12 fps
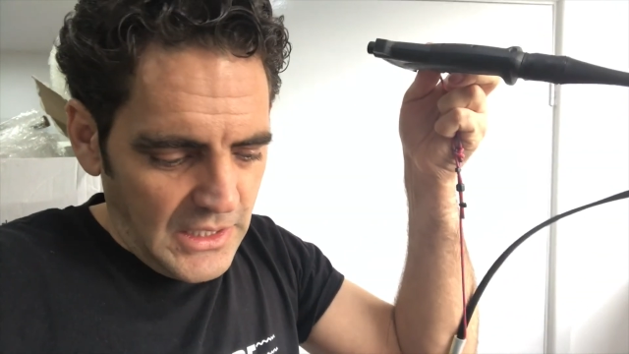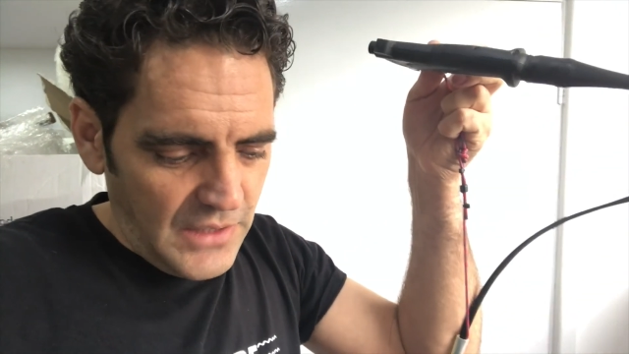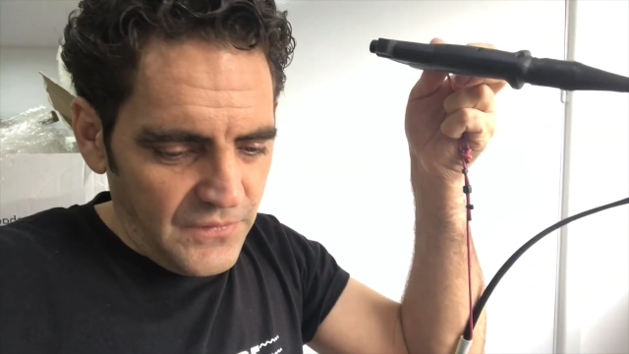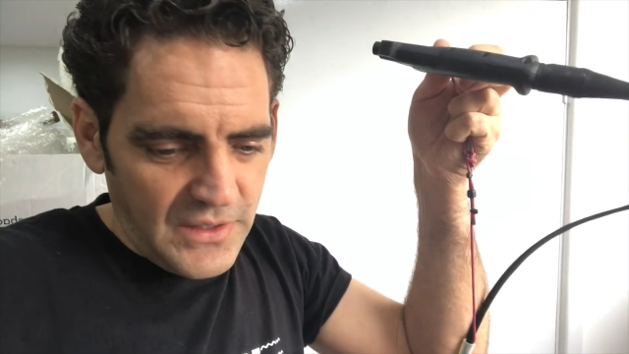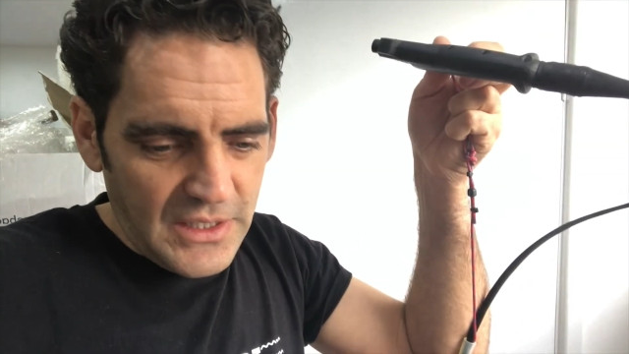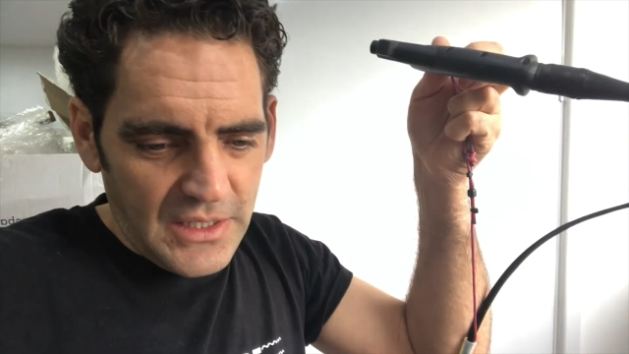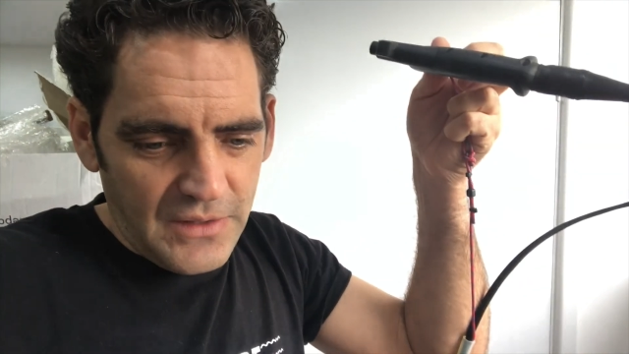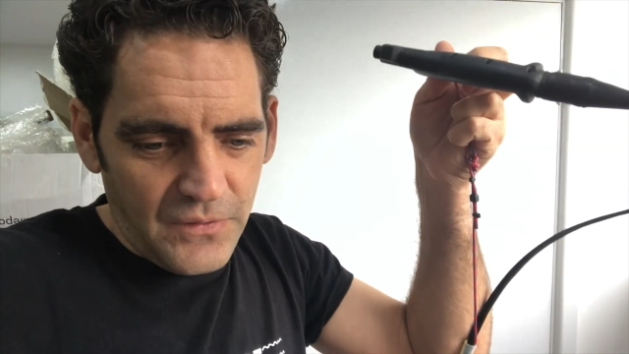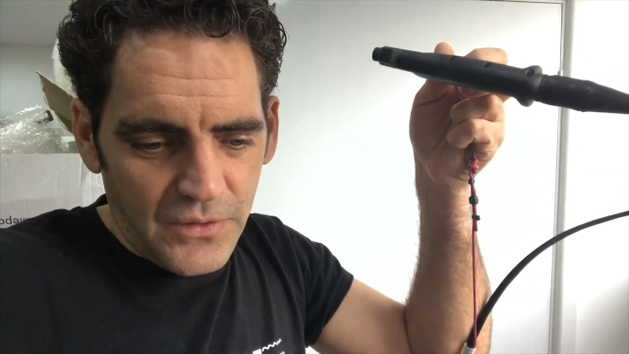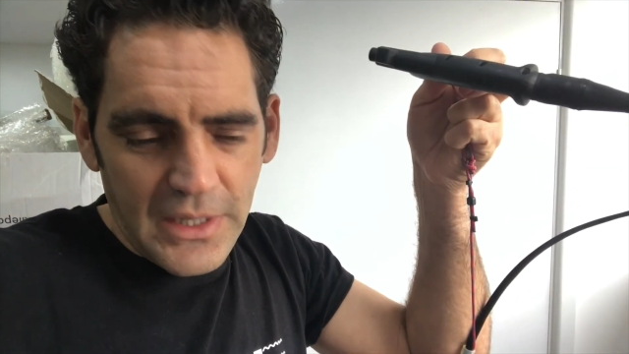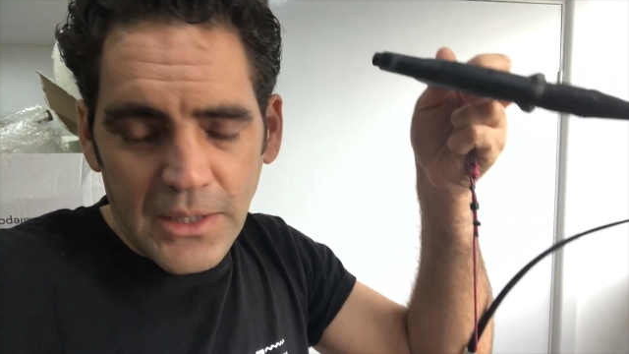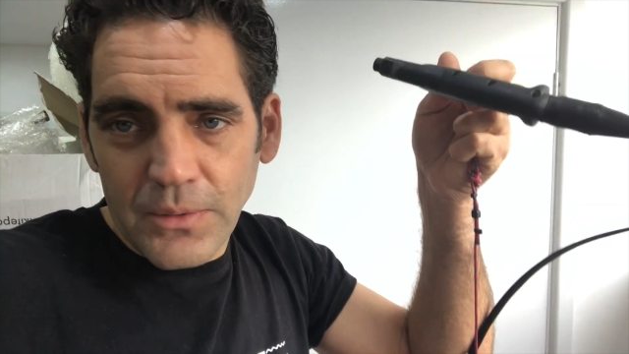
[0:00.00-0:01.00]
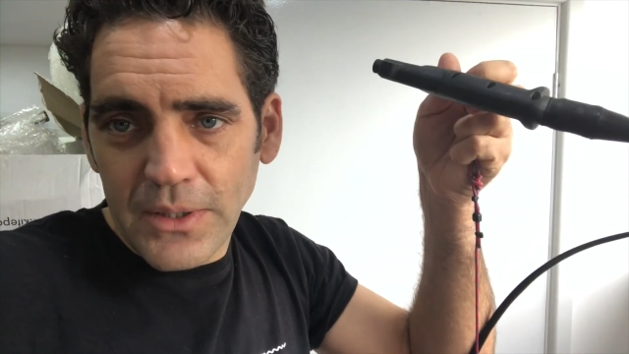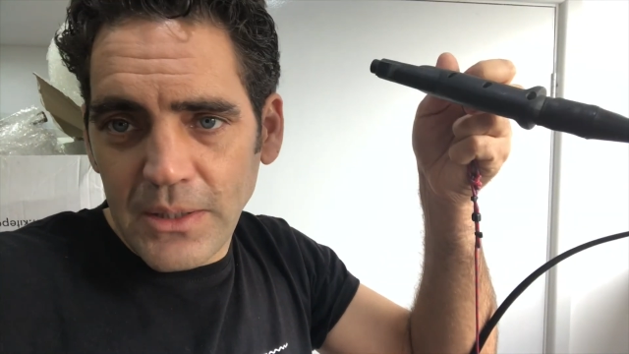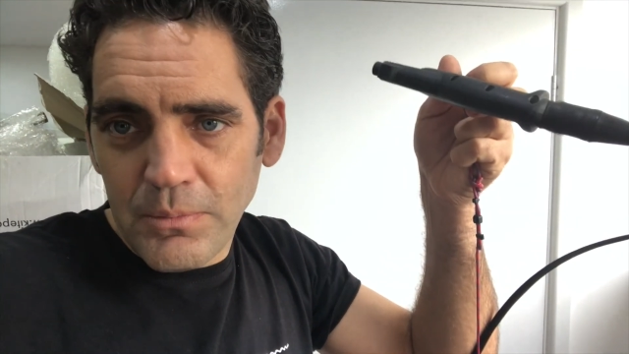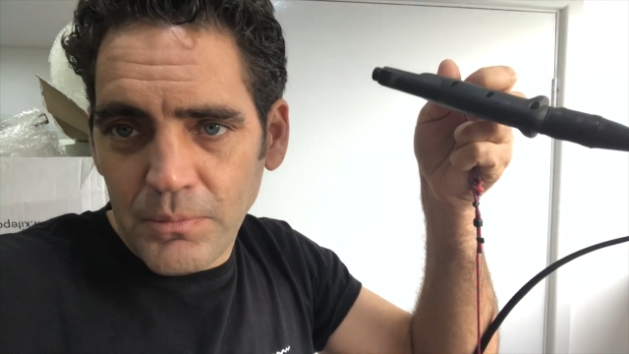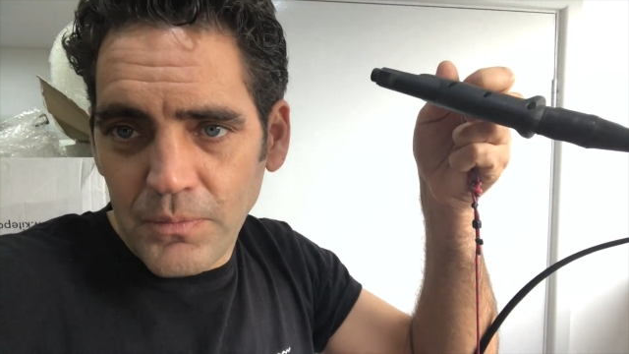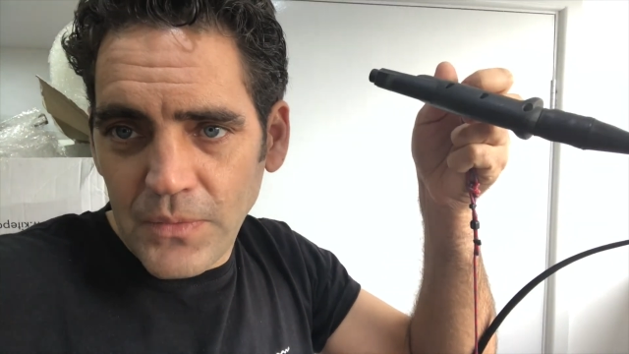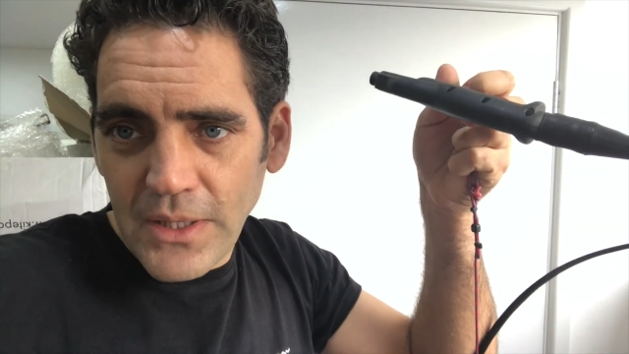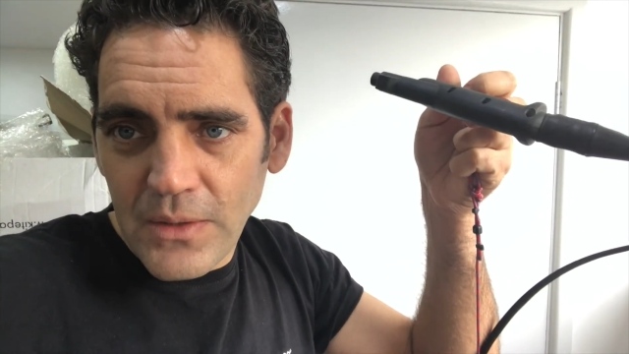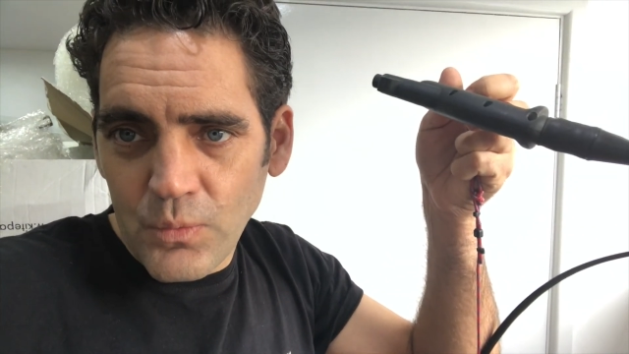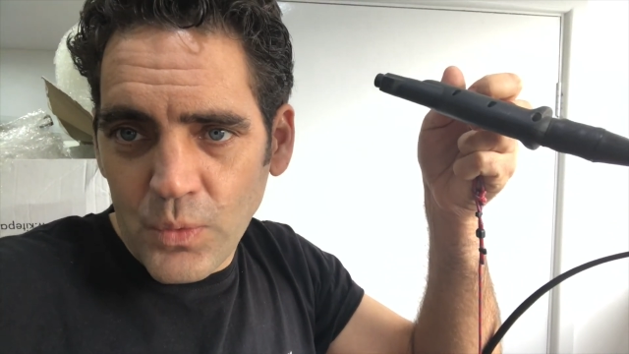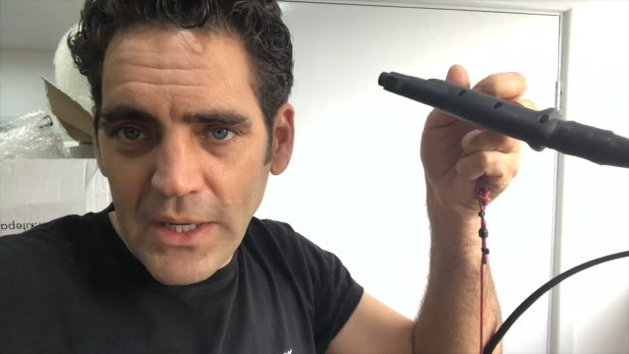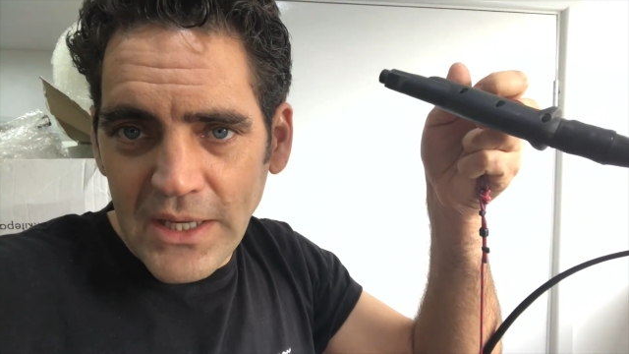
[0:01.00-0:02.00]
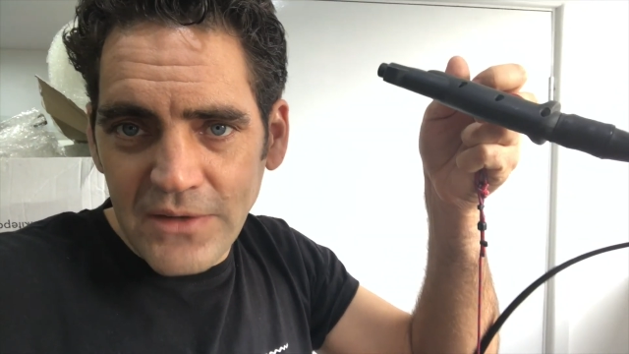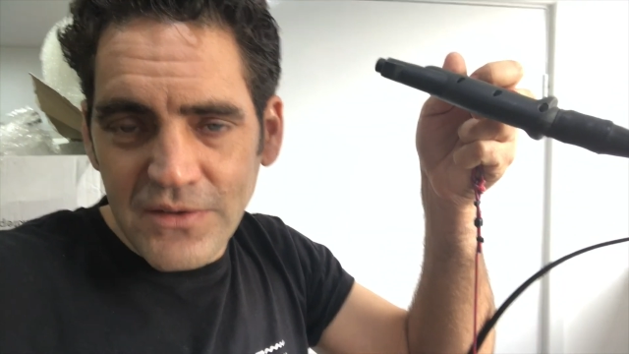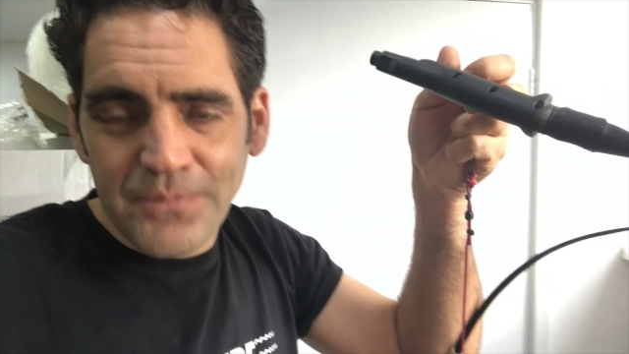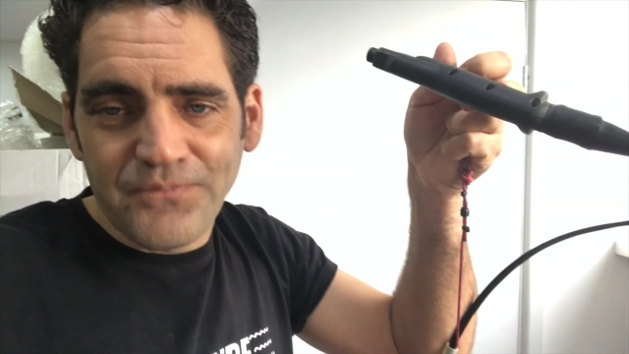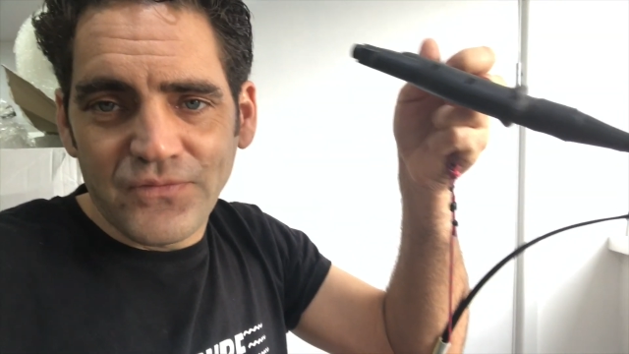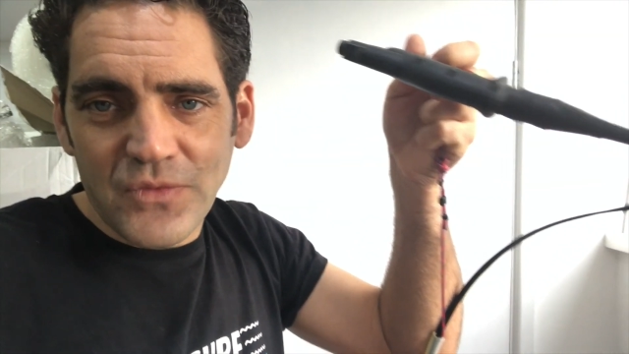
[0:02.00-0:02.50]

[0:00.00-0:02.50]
I think if you're out in waves,